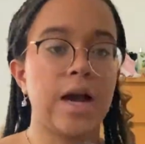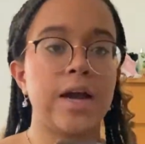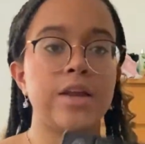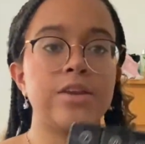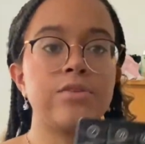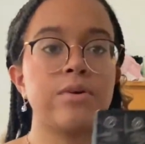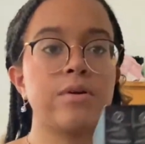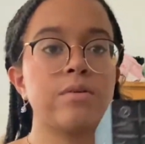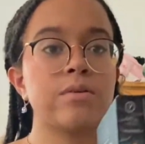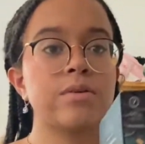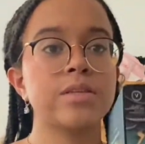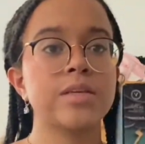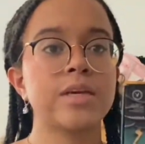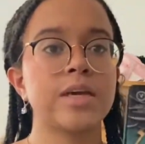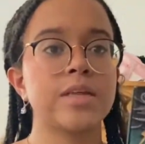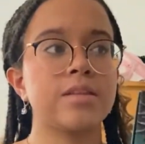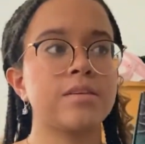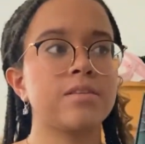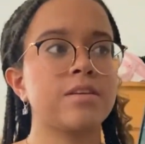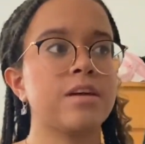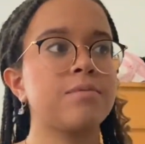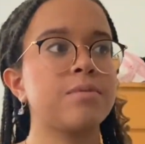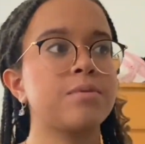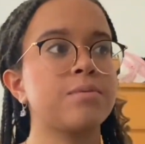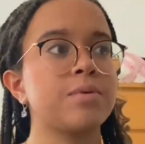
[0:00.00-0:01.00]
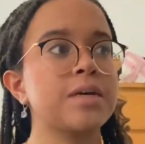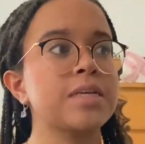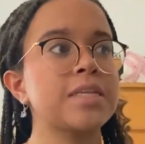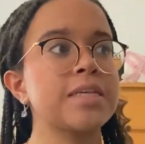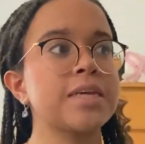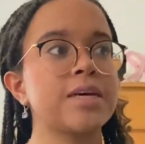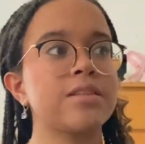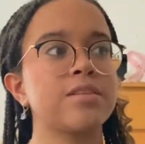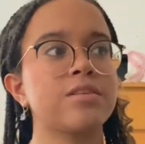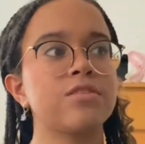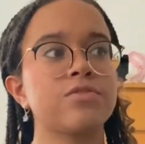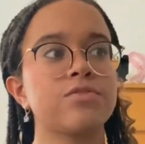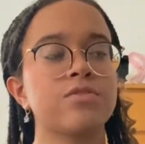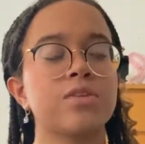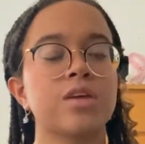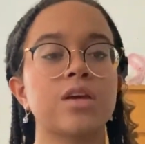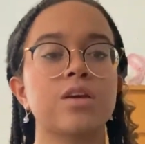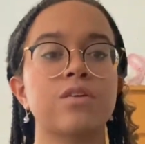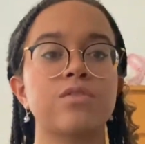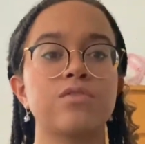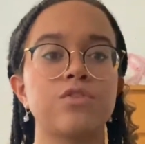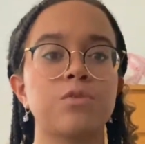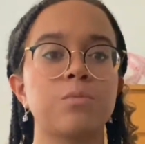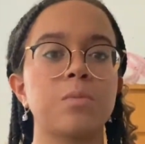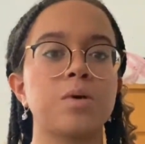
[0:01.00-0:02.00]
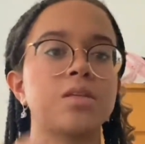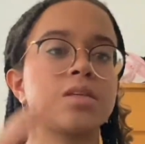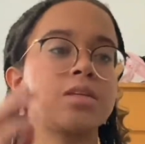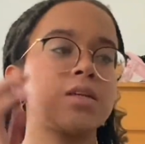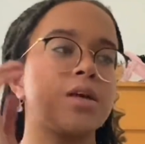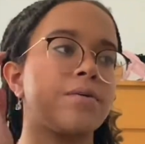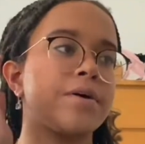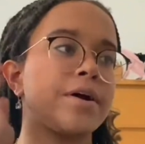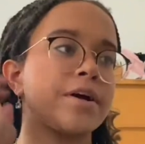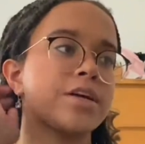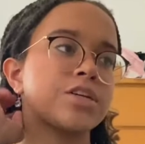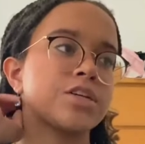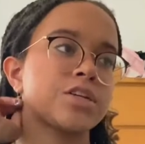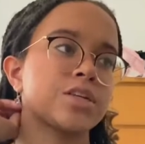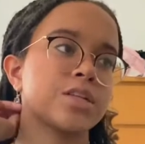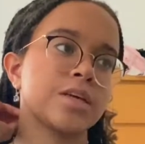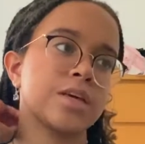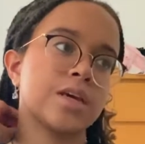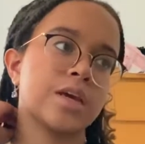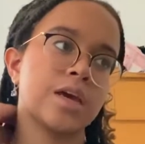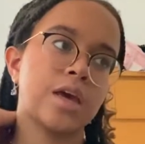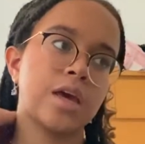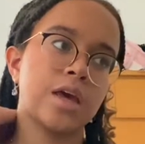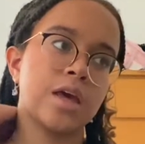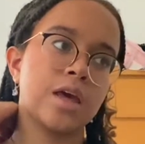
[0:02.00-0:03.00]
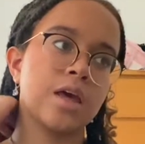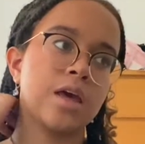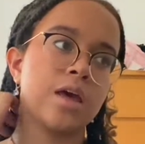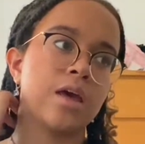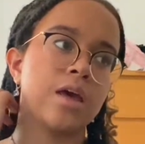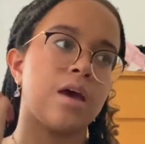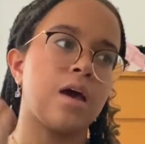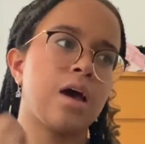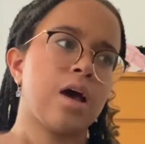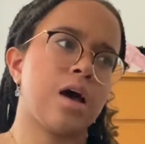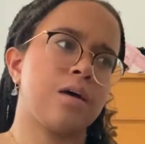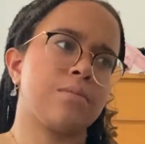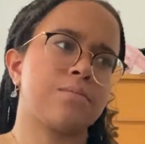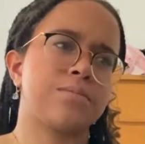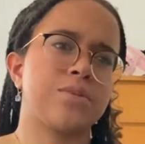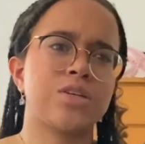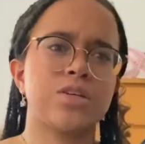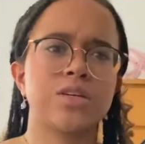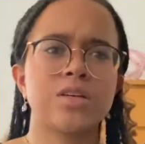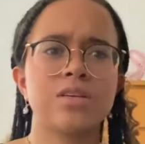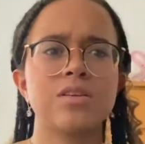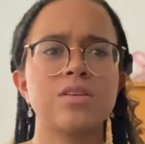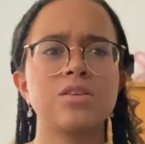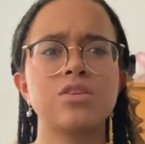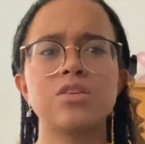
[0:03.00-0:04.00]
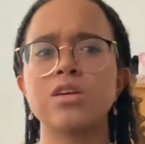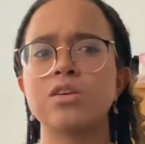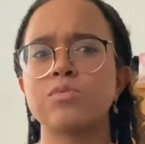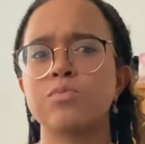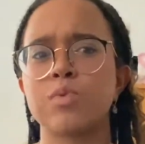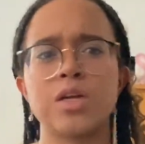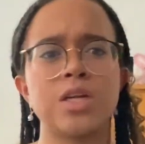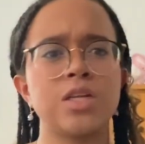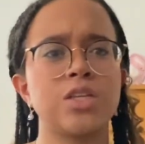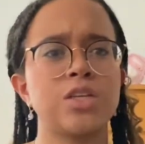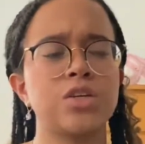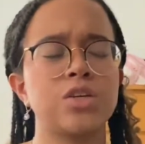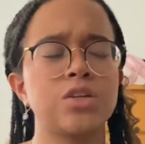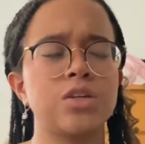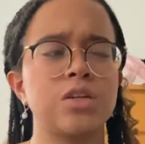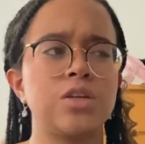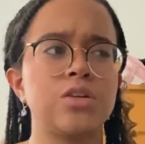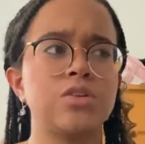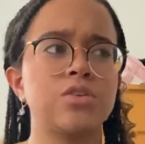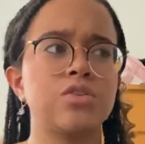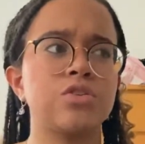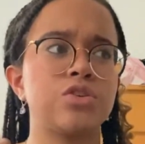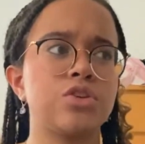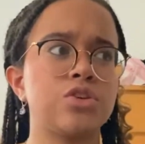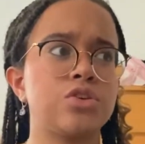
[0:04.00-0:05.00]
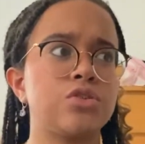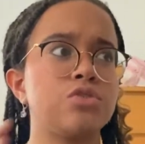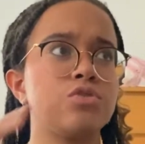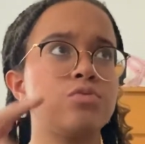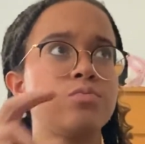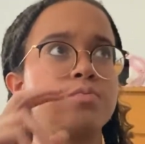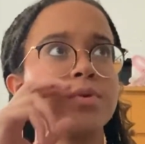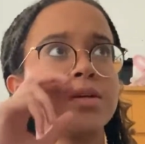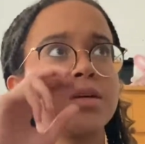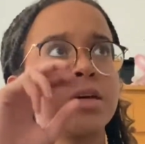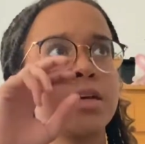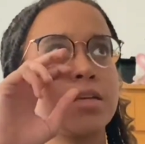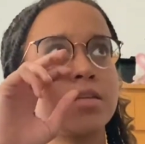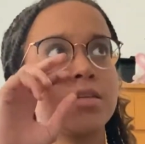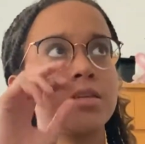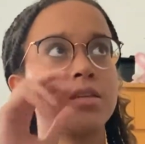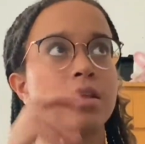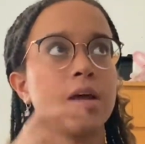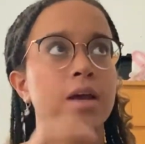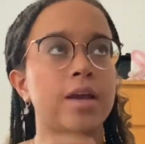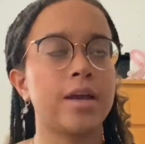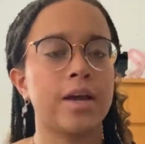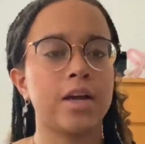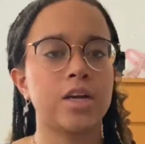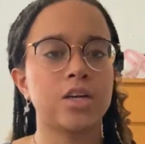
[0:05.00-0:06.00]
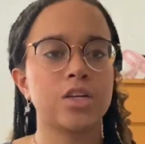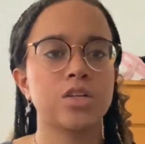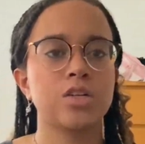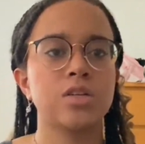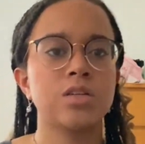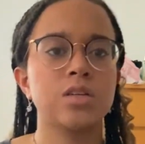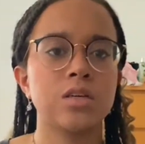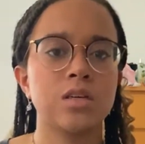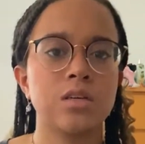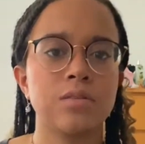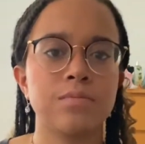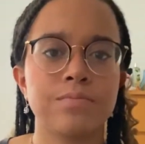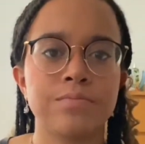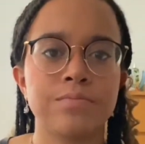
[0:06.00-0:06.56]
knew I wanted to get this. I've been wanting to get this for like a few months now, actually. Just because one, it's a good deal, and two, because I actually